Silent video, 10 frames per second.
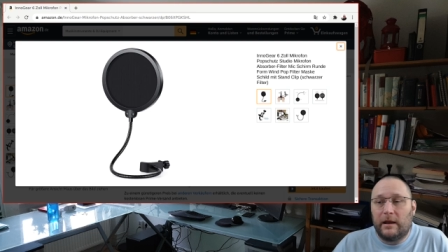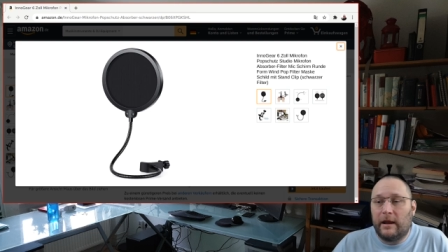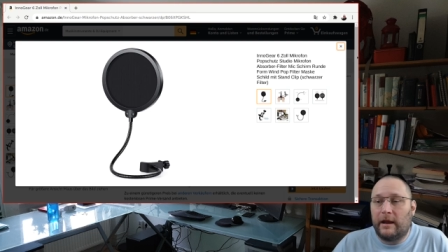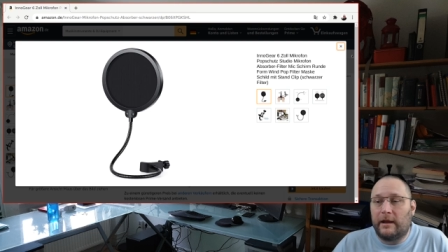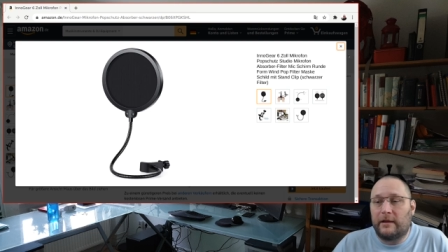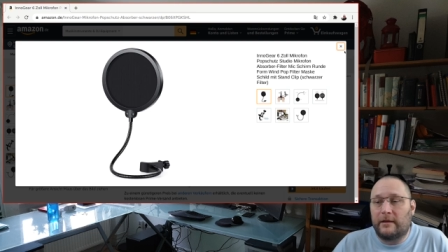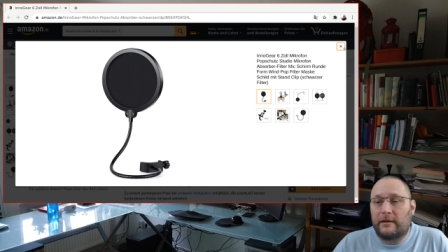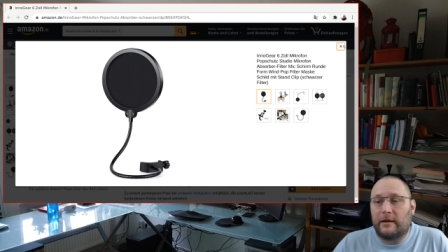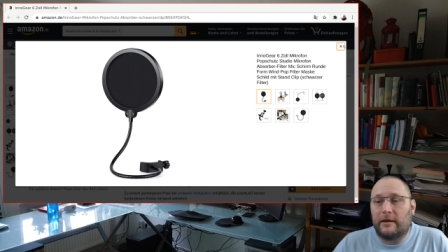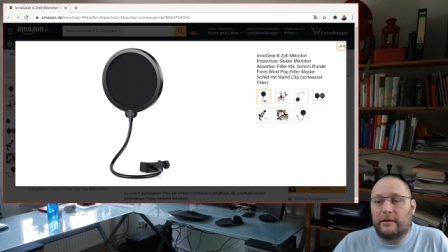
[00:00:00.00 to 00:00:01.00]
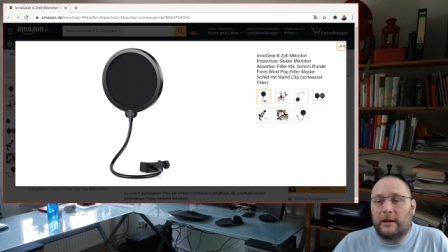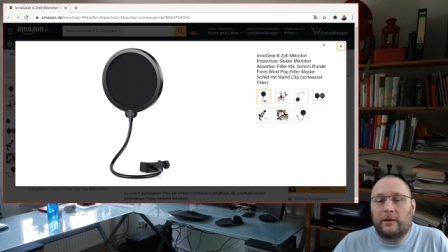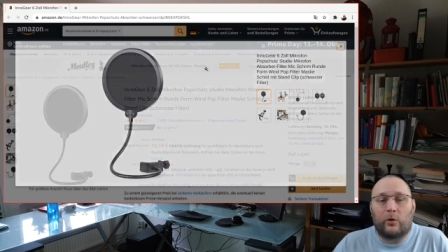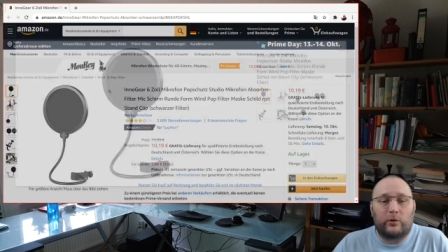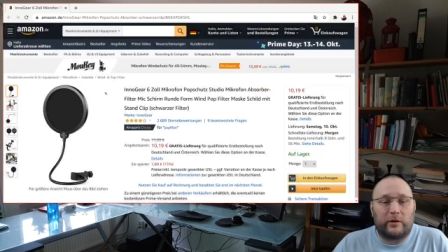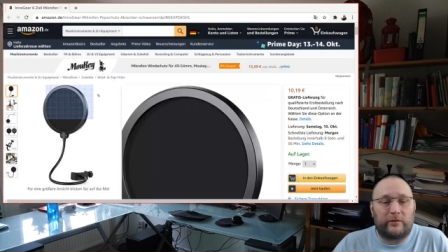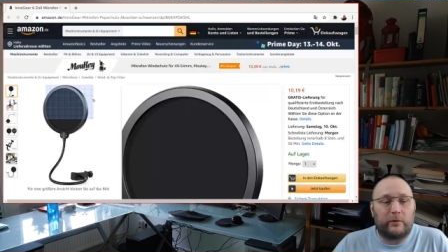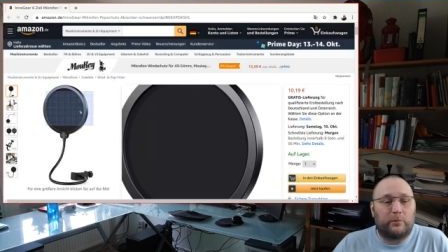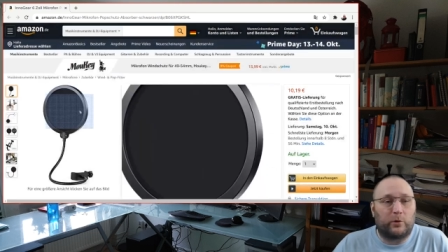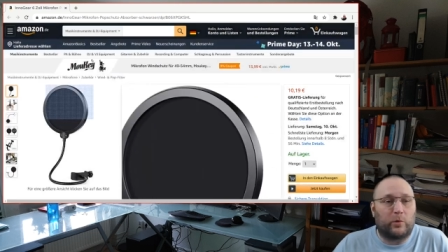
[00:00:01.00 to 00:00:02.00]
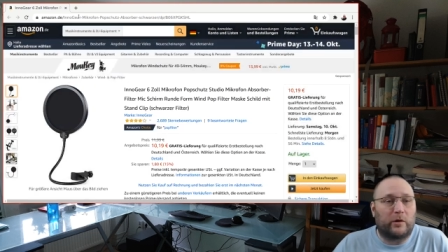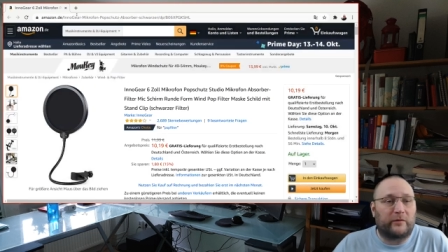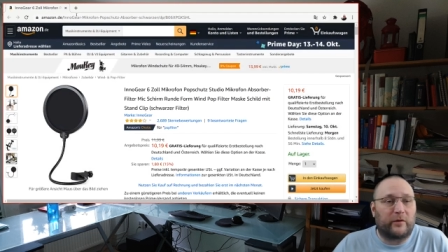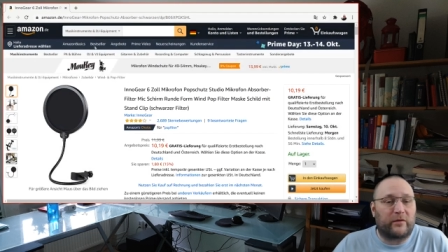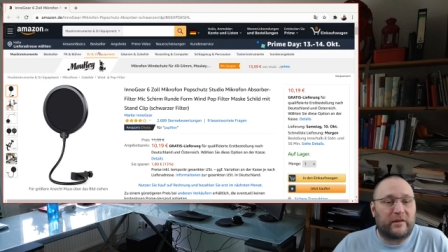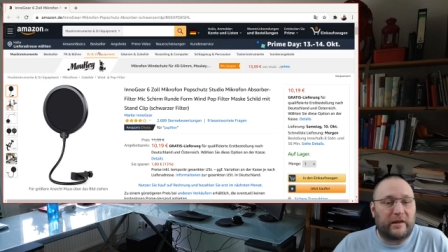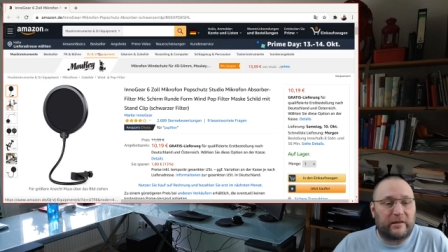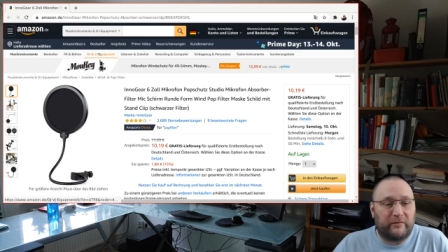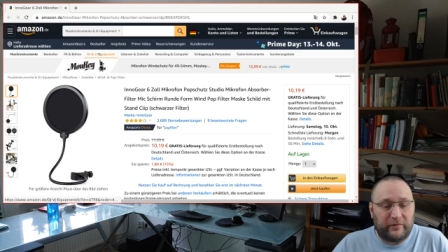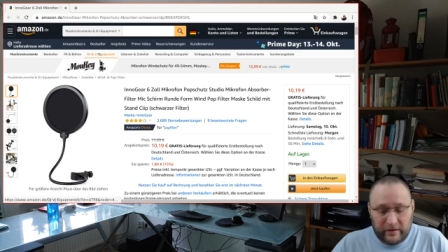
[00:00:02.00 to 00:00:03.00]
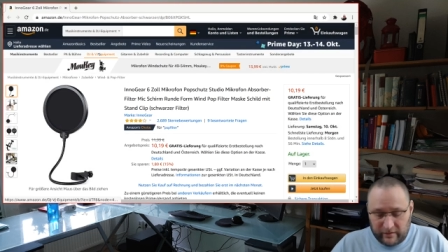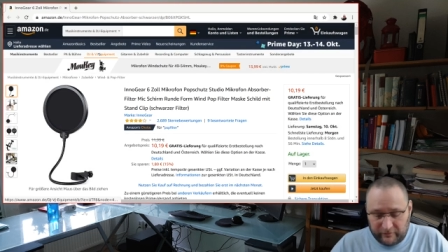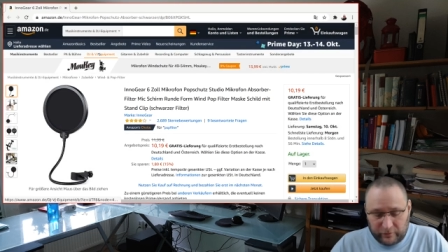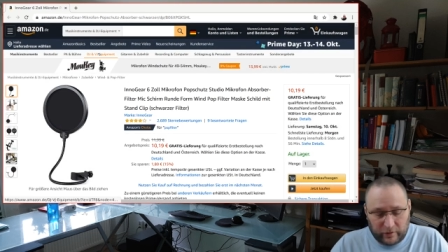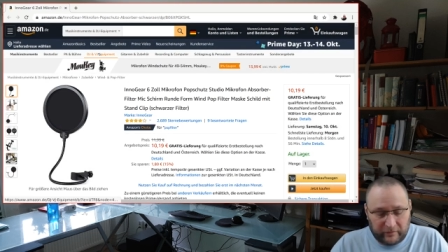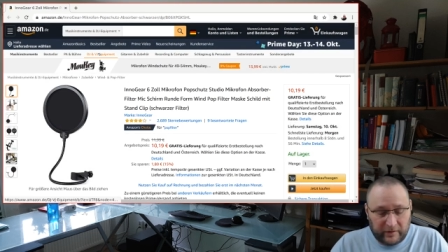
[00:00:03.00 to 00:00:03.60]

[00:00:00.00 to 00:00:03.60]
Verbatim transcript: and uh, they don't if you put one of those things in, in front of